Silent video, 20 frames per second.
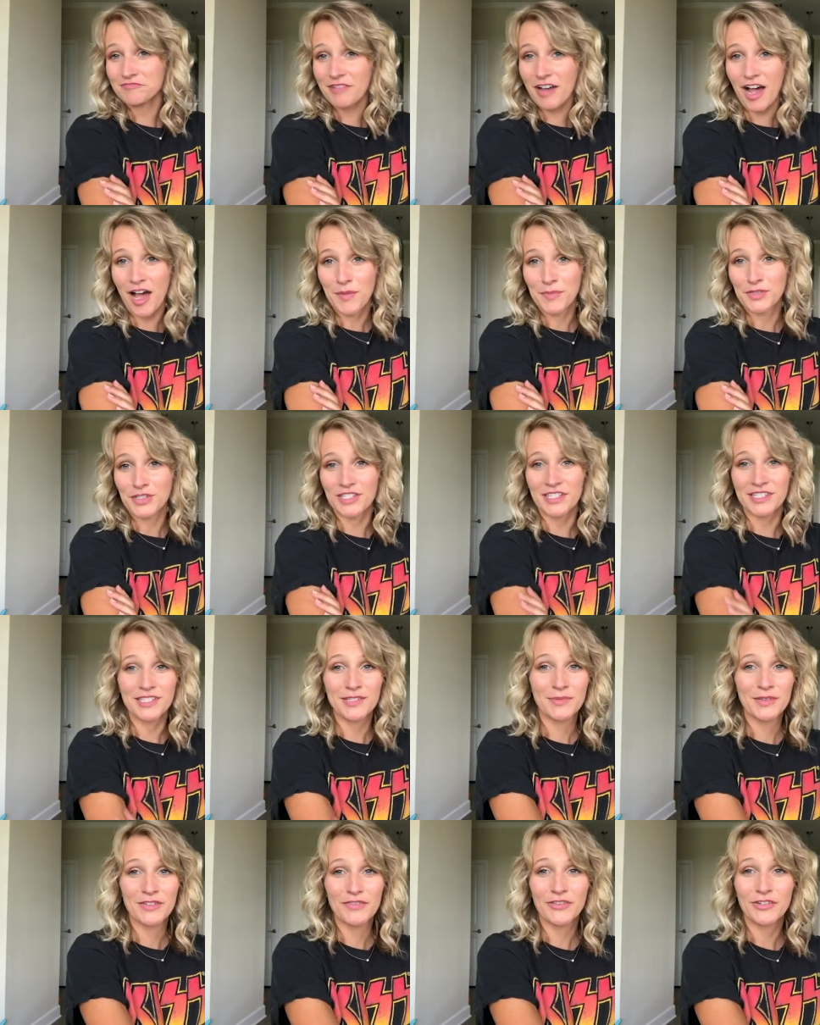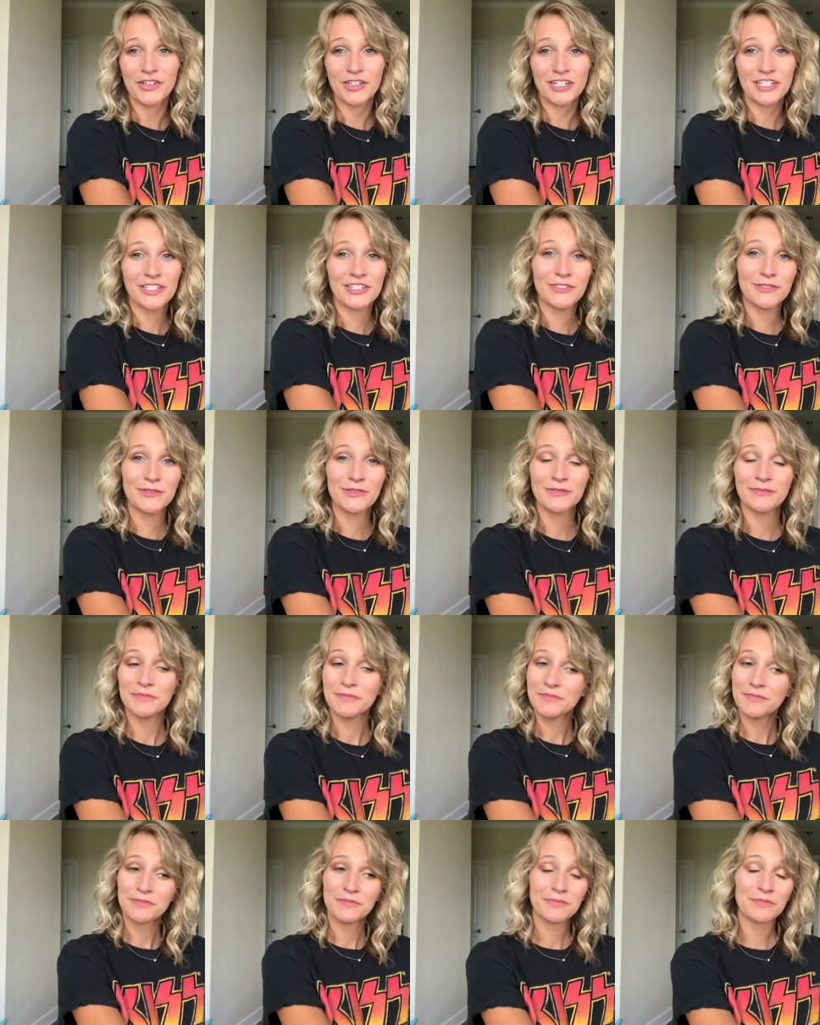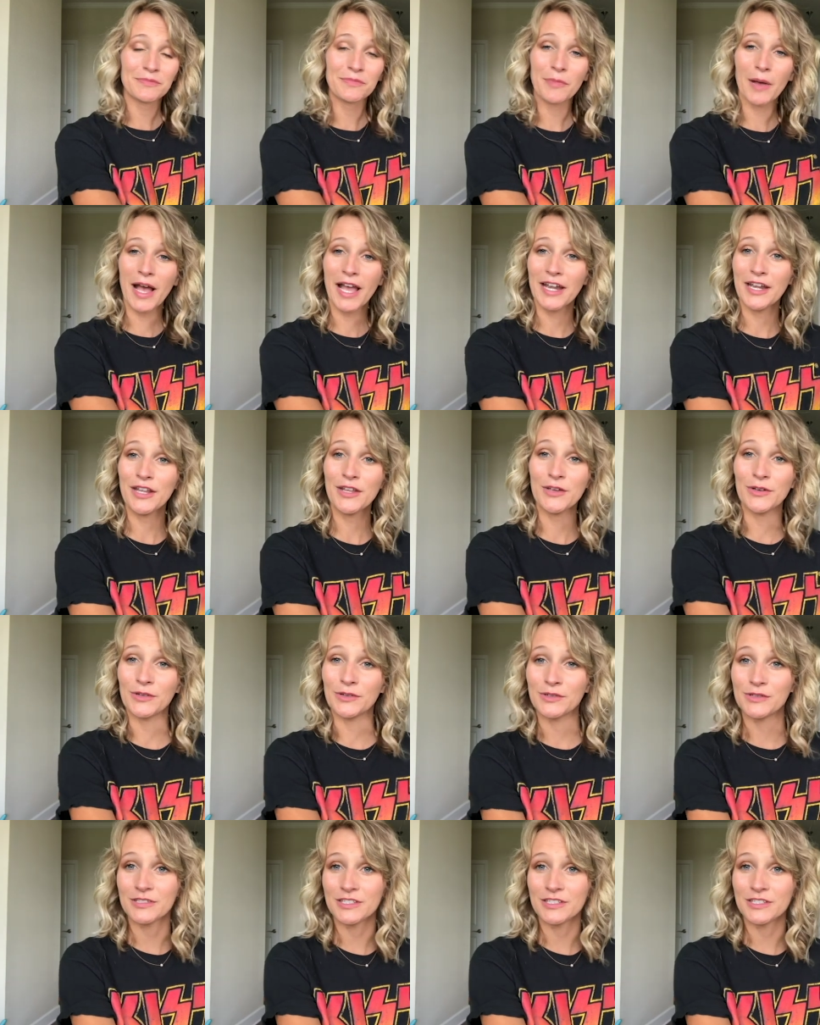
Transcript: options before you buy new.